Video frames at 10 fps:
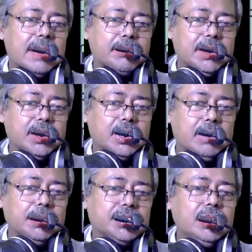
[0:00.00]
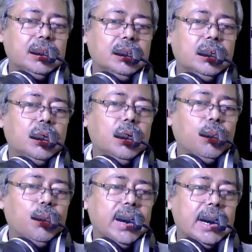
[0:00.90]
After decomposition,
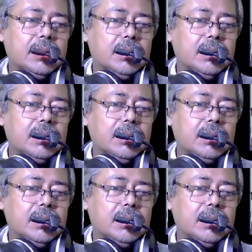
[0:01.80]
we are